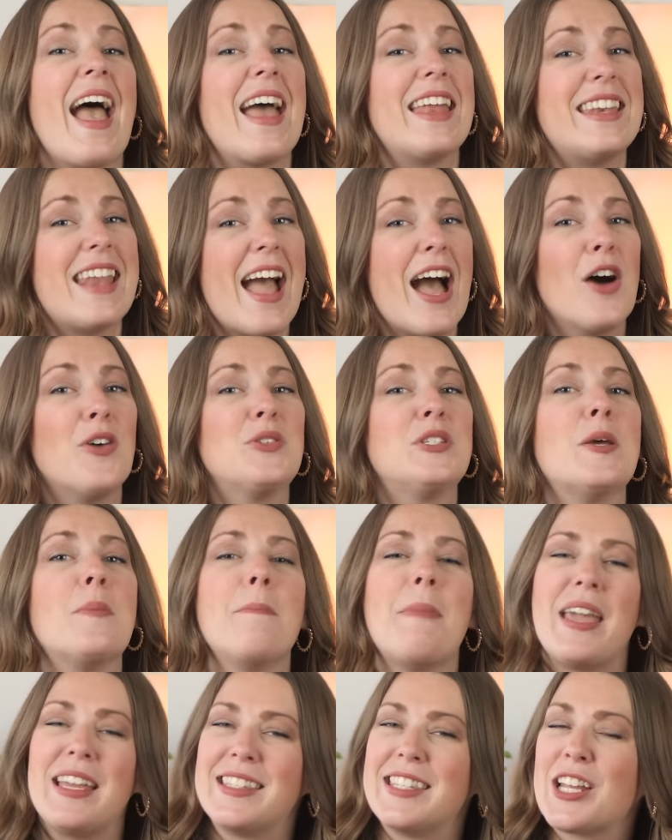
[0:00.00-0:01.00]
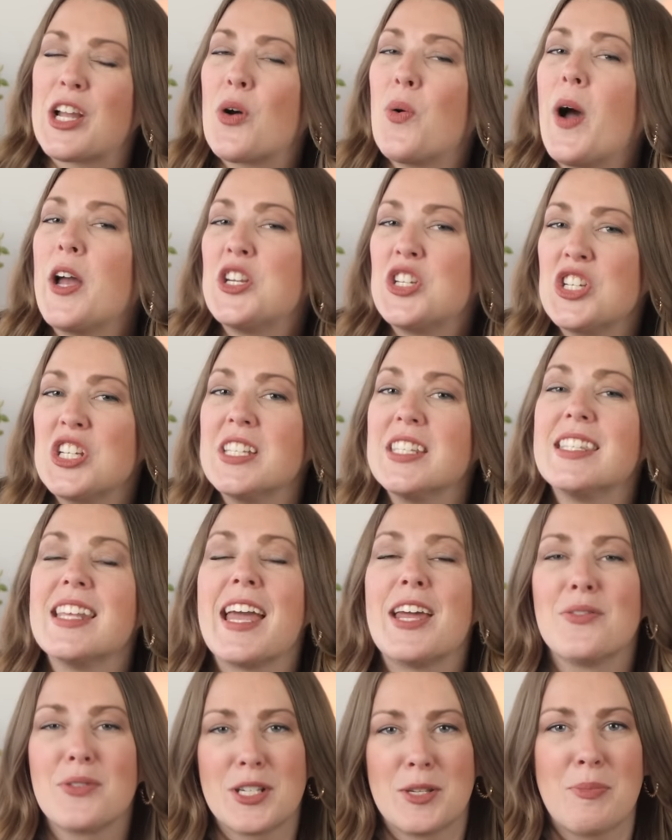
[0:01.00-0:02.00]
And now to basic questions
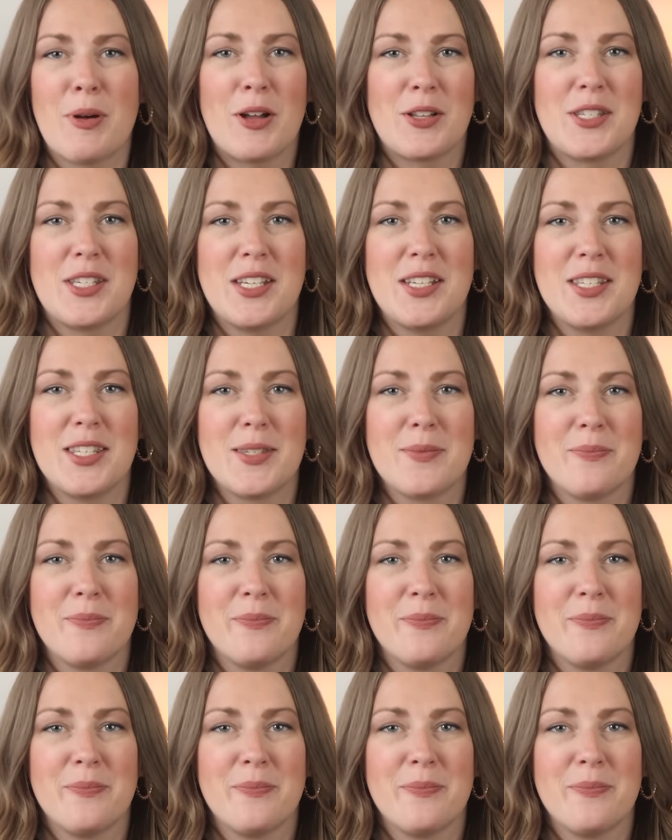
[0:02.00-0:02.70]
and responses.